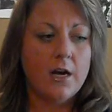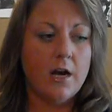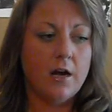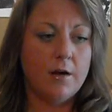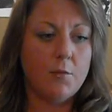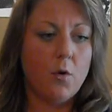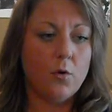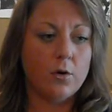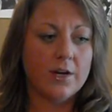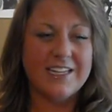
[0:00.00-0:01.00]
um,
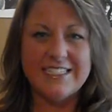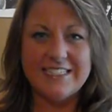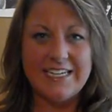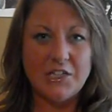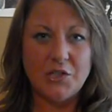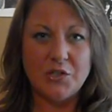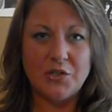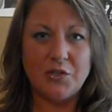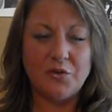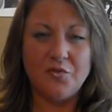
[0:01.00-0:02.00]
or
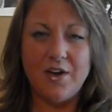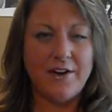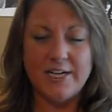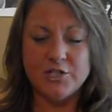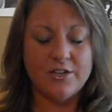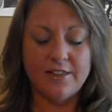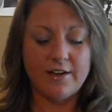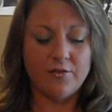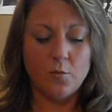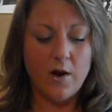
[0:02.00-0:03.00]
concealer or foundation or
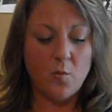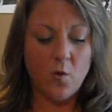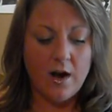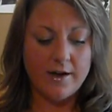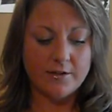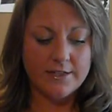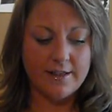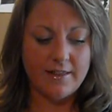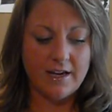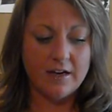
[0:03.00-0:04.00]
anything from Wet n Wild,
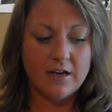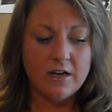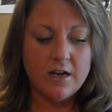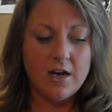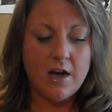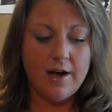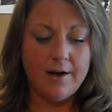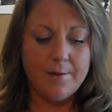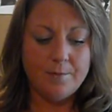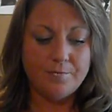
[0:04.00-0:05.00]
I think.
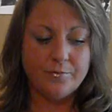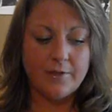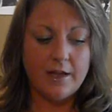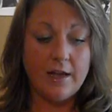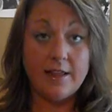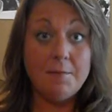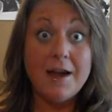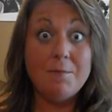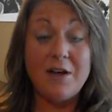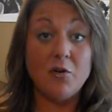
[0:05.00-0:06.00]
Um, and, and they
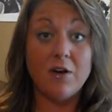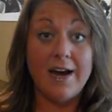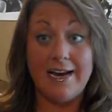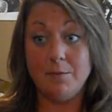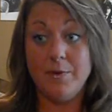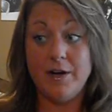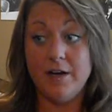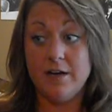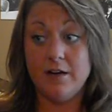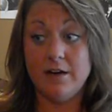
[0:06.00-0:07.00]
might be great,
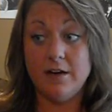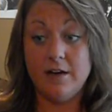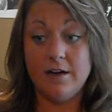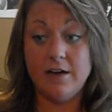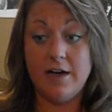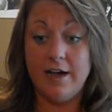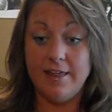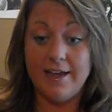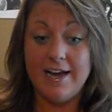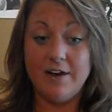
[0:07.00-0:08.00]
but I
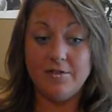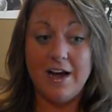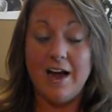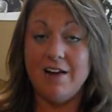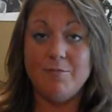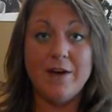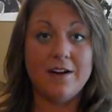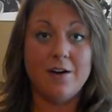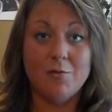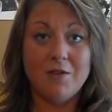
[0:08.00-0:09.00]
think I have, to, I, I've
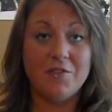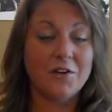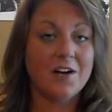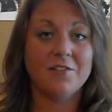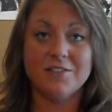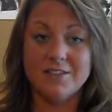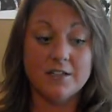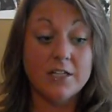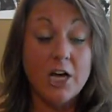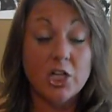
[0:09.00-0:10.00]
been a Revlon Color
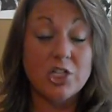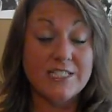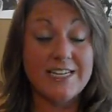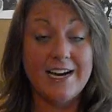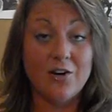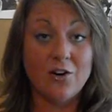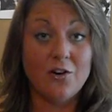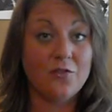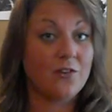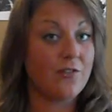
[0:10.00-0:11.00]
ColorStay
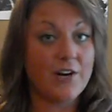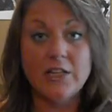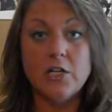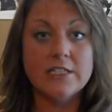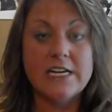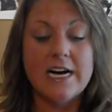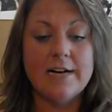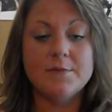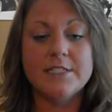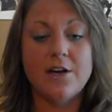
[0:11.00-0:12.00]
girl for a very long
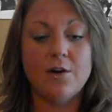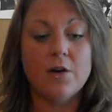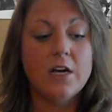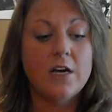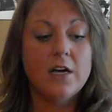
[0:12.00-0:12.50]
time, so